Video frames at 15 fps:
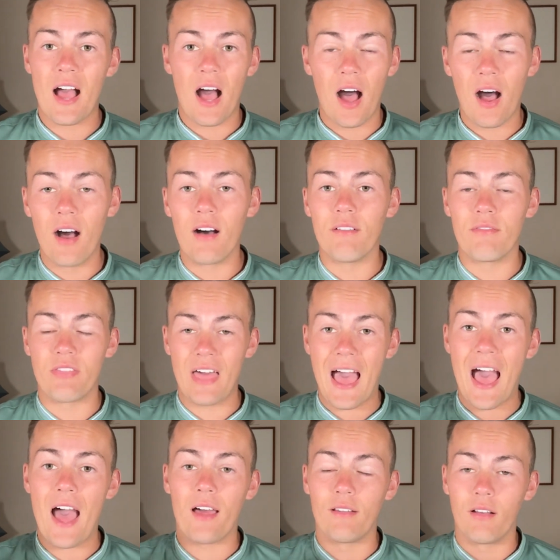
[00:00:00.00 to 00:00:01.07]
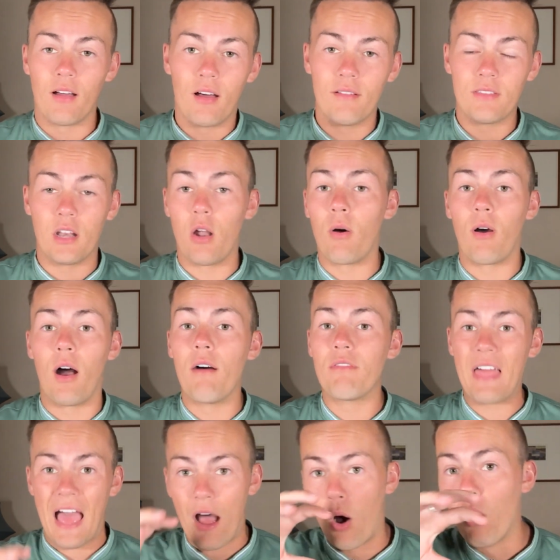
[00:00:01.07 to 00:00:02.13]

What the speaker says: of that